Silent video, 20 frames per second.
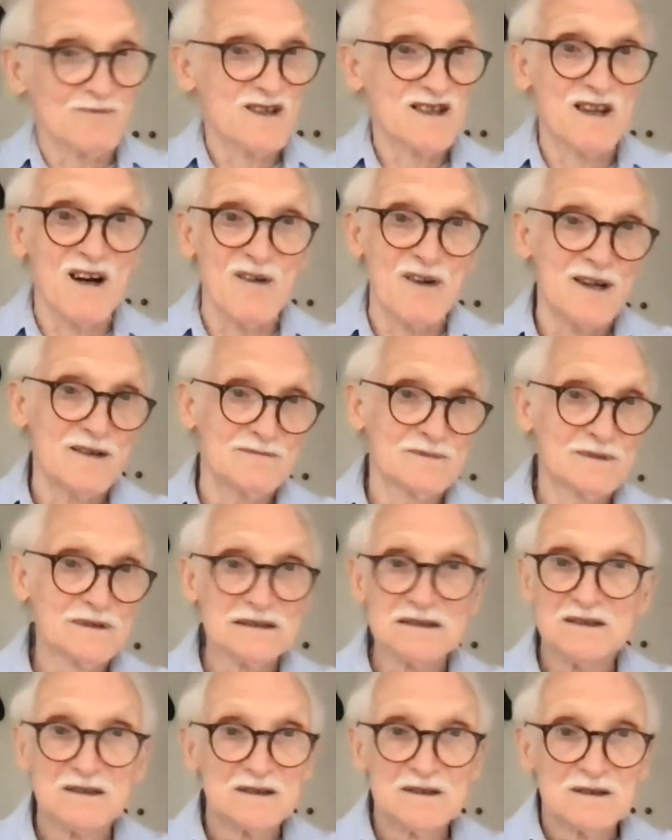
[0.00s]
Sorry,
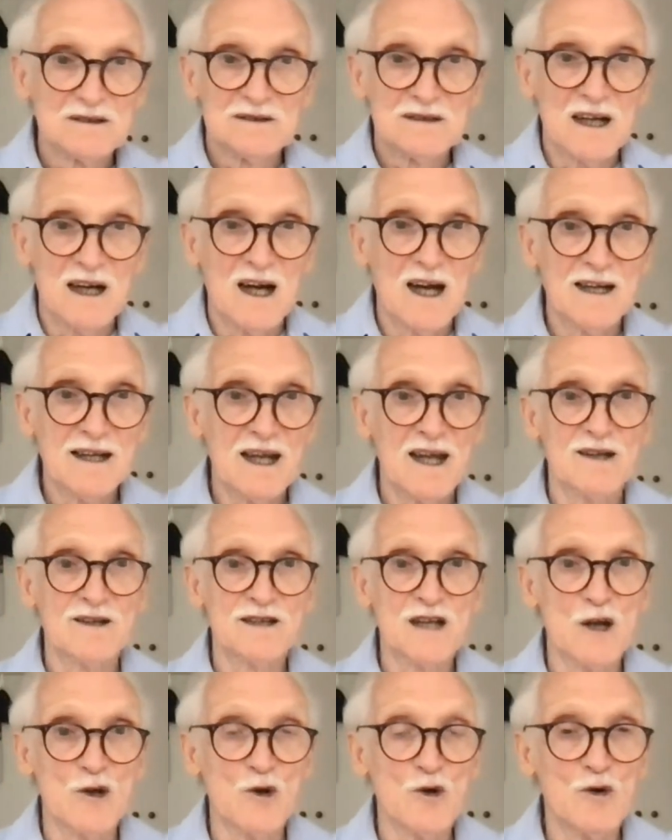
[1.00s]
I can't
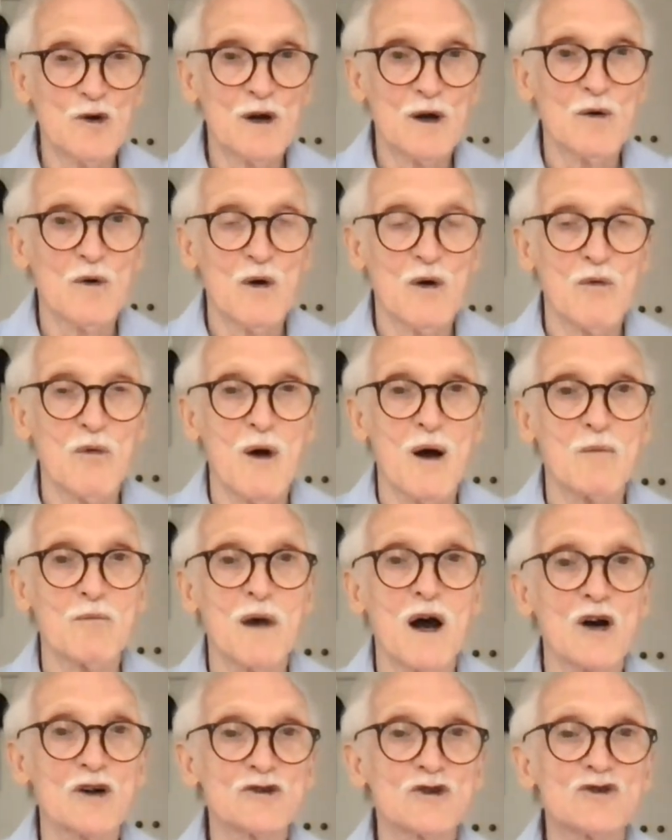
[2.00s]
tell you what
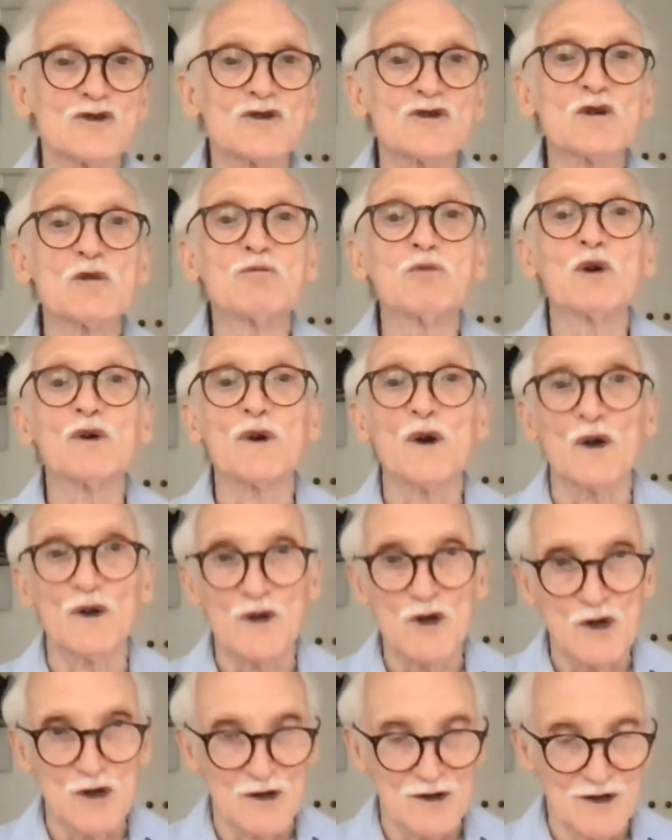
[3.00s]
margins to put on
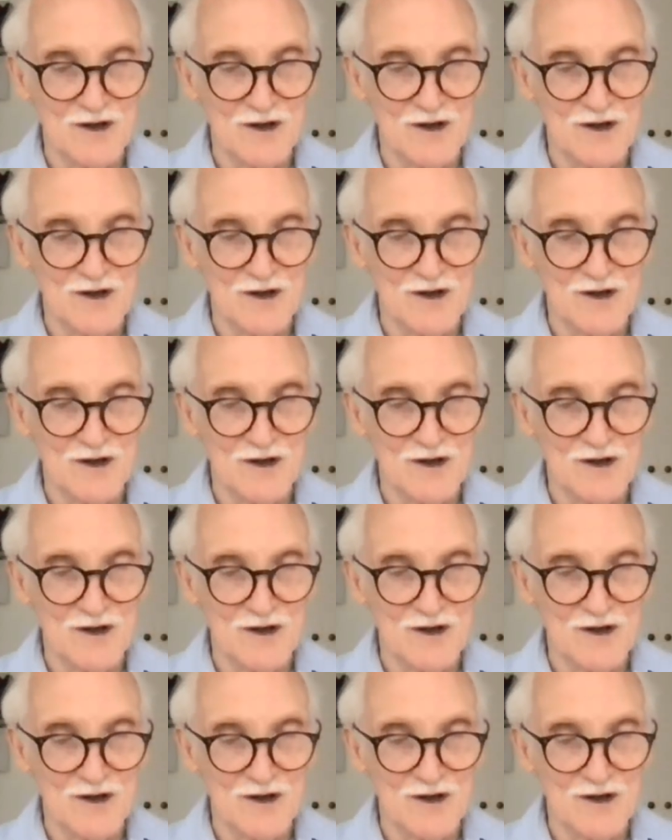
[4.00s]
your